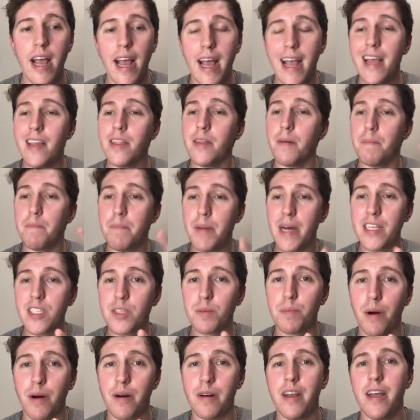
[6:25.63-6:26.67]
And the best
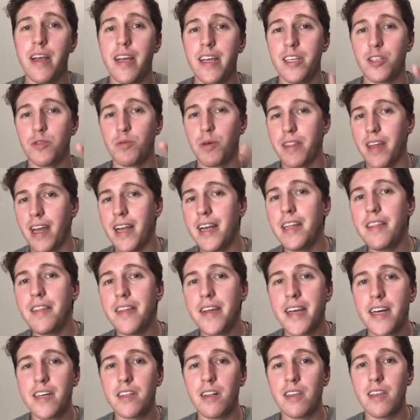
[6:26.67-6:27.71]
part is with
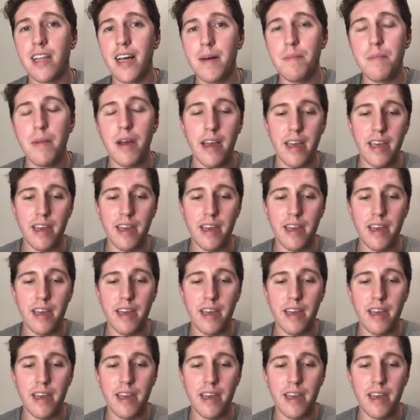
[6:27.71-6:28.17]
AnythingLLM,